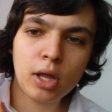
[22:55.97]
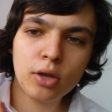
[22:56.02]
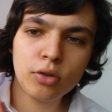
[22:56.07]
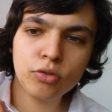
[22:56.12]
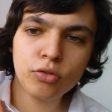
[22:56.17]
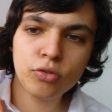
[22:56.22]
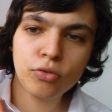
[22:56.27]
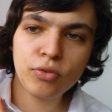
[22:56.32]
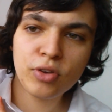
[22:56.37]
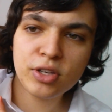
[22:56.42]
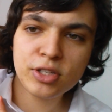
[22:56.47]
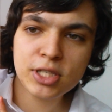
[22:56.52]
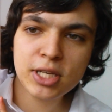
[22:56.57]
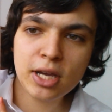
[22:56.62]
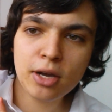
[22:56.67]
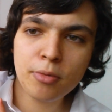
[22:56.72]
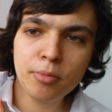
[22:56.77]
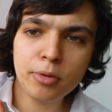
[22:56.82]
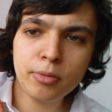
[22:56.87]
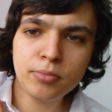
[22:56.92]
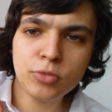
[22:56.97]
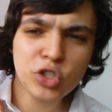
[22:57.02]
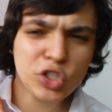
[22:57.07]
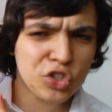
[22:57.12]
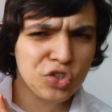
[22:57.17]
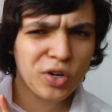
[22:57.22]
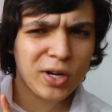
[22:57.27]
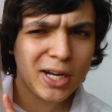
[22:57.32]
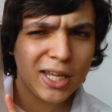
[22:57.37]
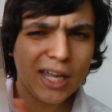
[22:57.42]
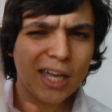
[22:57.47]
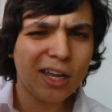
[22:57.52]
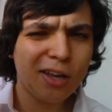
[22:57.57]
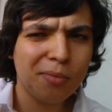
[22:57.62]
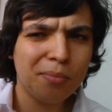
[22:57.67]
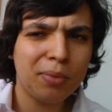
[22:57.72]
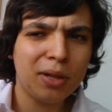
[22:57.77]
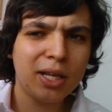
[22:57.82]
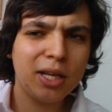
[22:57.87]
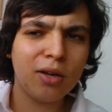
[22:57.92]
Plant's first album. Just trying to get
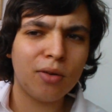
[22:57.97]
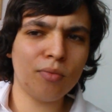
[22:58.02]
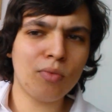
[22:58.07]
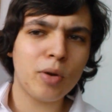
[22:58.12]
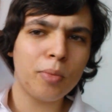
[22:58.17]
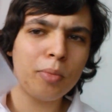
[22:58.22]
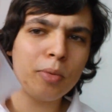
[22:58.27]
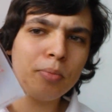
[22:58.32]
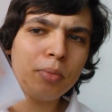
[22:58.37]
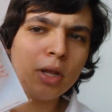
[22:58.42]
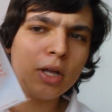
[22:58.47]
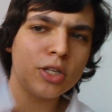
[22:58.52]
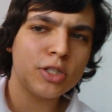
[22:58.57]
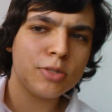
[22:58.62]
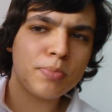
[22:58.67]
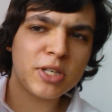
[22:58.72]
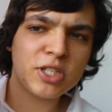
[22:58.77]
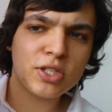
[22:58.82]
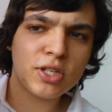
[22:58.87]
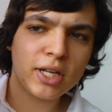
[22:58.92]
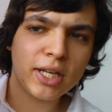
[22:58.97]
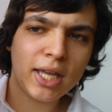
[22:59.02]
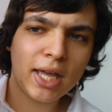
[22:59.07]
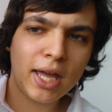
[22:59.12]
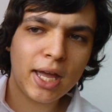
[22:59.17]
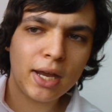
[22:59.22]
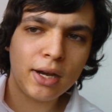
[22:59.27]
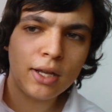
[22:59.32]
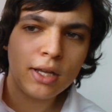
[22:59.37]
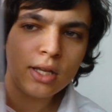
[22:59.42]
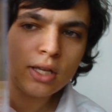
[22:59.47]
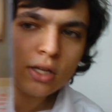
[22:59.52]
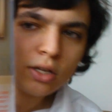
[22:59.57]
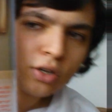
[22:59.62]
complete on Robert Plant's best I can.